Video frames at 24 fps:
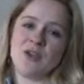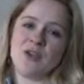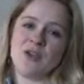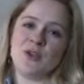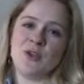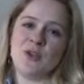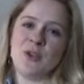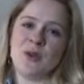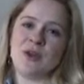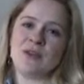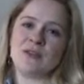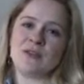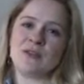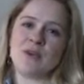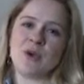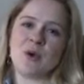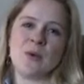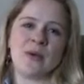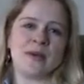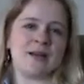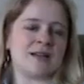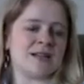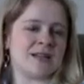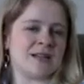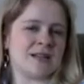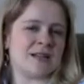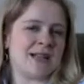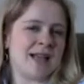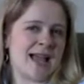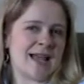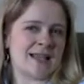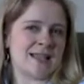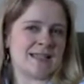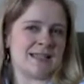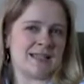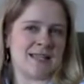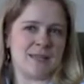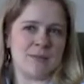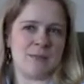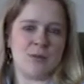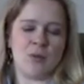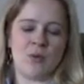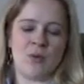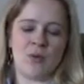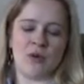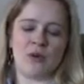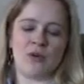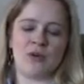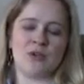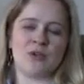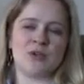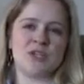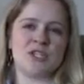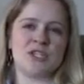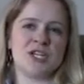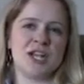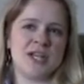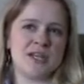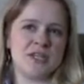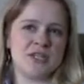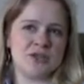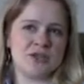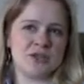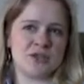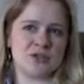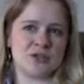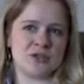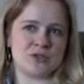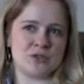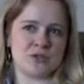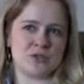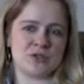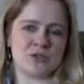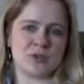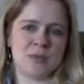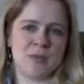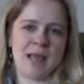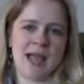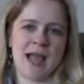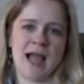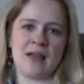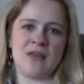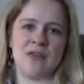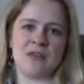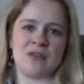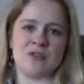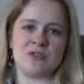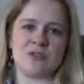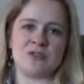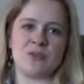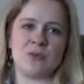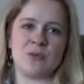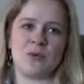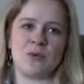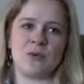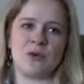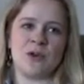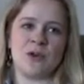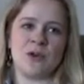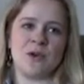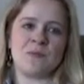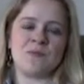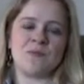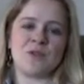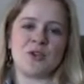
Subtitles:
you aren't going to class anymore, or you're changing your social patterns, or